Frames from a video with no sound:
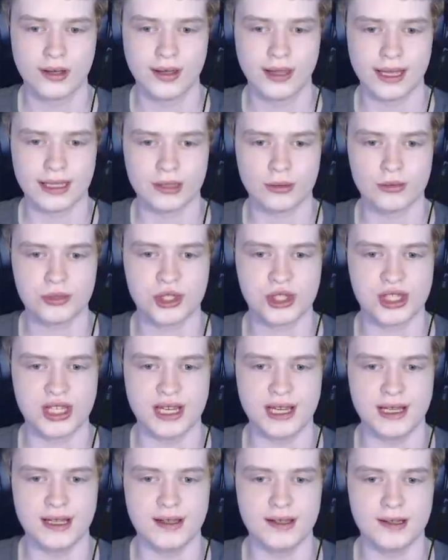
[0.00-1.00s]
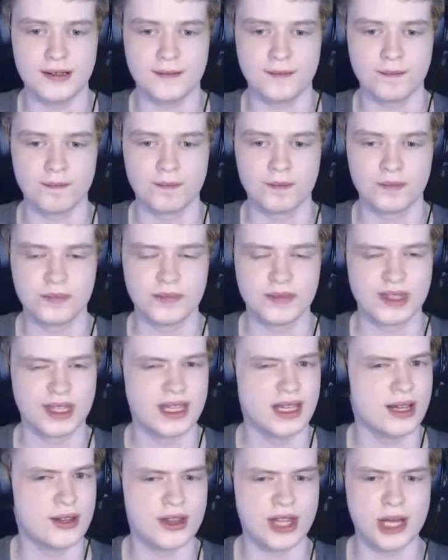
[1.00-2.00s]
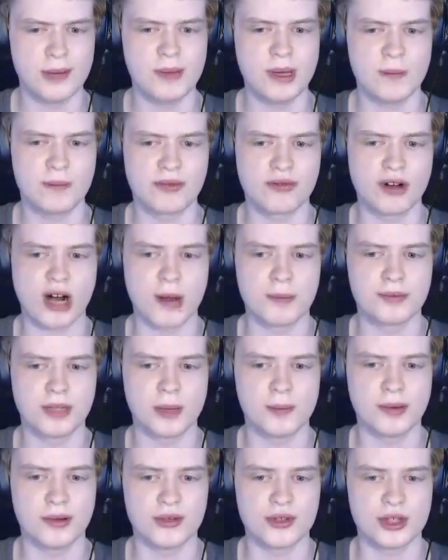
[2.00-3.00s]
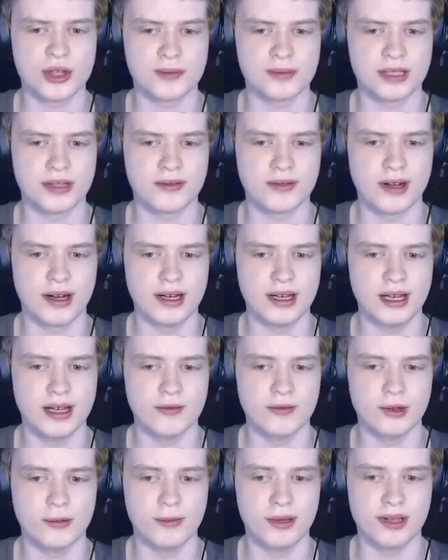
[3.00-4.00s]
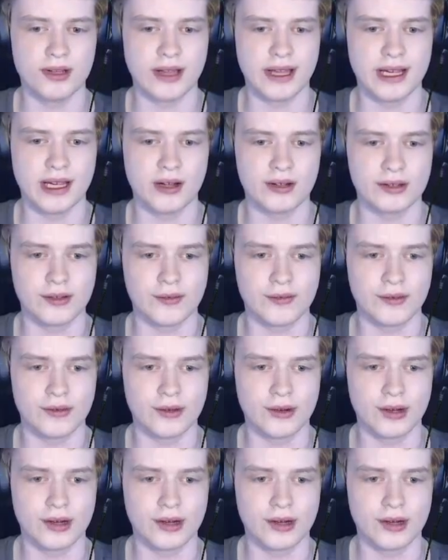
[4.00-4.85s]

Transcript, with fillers: don't see it. If they'd be propped up on something, right? It won't be laying on the floor.